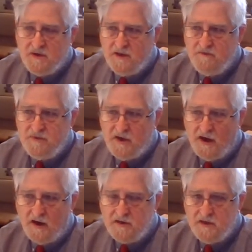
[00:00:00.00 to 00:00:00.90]

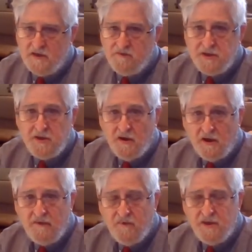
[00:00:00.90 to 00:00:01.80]
impact, but they all
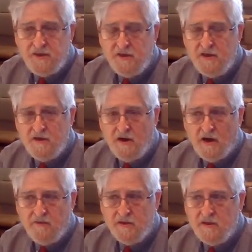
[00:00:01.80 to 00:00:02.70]
have one thing in common.